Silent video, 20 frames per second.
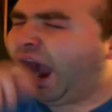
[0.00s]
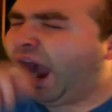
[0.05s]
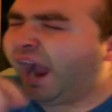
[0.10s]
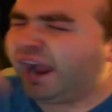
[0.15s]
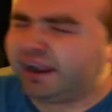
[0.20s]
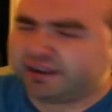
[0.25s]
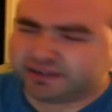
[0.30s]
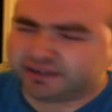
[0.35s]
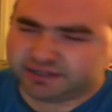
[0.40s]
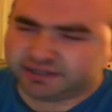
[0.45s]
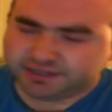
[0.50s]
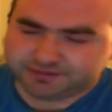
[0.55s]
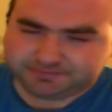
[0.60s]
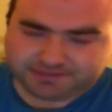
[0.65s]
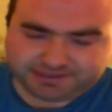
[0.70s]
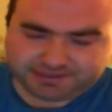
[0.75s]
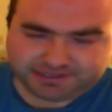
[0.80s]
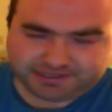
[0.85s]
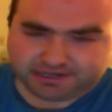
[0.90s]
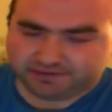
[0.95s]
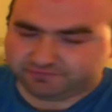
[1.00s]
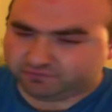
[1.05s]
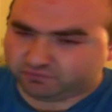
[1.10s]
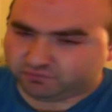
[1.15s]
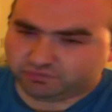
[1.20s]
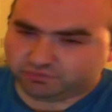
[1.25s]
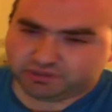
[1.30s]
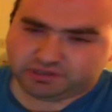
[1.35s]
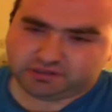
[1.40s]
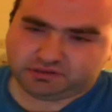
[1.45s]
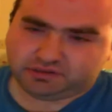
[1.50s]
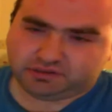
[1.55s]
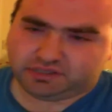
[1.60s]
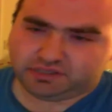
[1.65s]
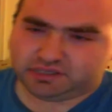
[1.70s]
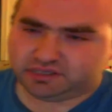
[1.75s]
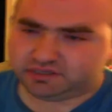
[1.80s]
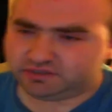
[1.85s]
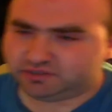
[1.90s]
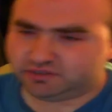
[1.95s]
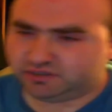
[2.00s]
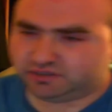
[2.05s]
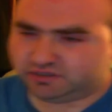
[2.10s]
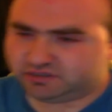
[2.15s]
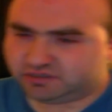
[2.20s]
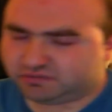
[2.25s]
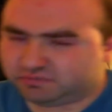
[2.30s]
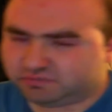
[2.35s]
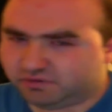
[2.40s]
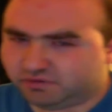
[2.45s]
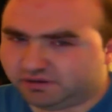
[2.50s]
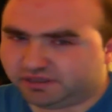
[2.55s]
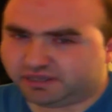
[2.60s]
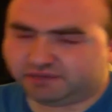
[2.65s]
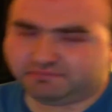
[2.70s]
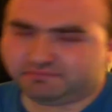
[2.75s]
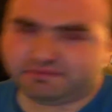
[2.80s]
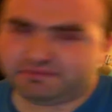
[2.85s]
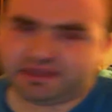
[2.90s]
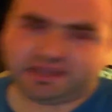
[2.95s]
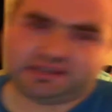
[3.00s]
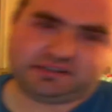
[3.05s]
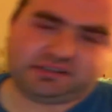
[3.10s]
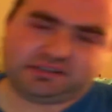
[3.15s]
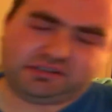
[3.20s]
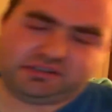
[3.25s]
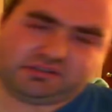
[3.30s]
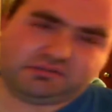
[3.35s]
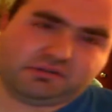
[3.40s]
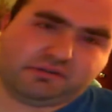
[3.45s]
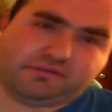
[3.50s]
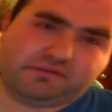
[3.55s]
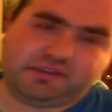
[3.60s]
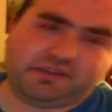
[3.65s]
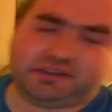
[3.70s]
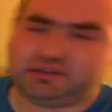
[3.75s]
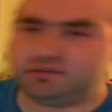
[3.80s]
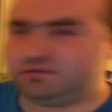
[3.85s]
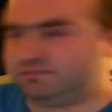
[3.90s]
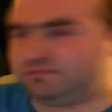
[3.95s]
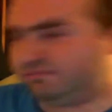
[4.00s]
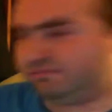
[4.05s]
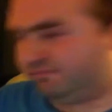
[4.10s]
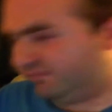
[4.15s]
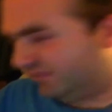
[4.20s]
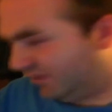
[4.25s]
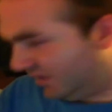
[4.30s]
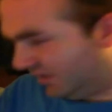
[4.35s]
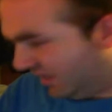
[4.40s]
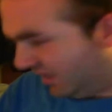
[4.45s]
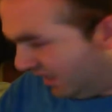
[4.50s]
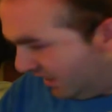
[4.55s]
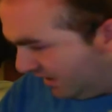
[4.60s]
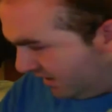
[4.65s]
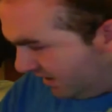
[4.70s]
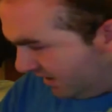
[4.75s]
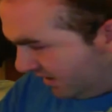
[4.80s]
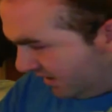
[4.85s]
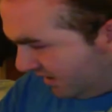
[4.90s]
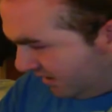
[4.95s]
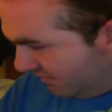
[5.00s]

Instead of being that for real, he actually is just wearing like a mask that's sort of like kind of like